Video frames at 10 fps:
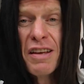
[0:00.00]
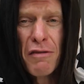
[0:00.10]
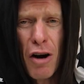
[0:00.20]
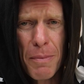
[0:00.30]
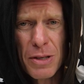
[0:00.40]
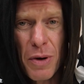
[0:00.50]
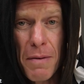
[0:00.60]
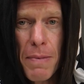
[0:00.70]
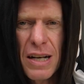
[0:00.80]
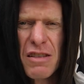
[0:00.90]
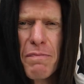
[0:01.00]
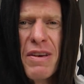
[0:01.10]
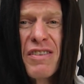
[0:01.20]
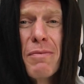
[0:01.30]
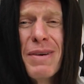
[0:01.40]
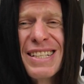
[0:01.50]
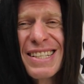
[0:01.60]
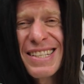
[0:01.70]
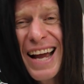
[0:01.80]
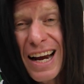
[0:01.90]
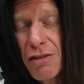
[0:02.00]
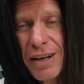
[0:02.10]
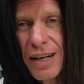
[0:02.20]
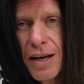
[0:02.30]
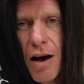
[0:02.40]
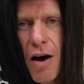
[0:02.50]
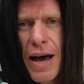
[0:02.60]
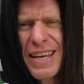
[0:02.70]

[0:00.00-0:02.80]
environmental impacts of beef can be staggeringly high,